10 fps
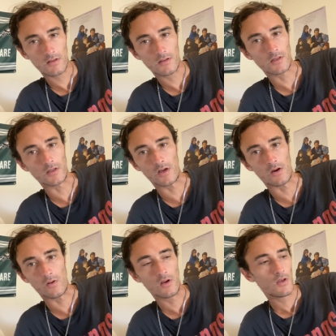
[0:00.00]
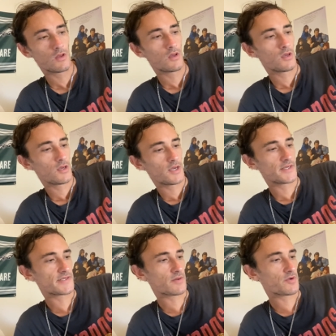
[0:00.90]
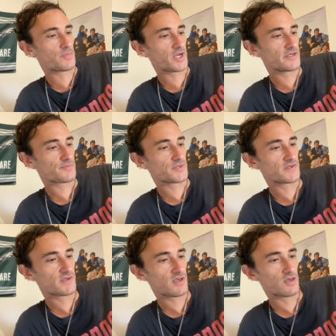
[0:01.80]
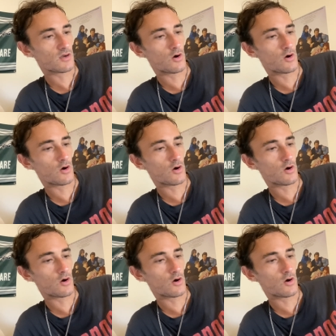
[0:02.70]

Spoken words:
you know, as everybody has been saying,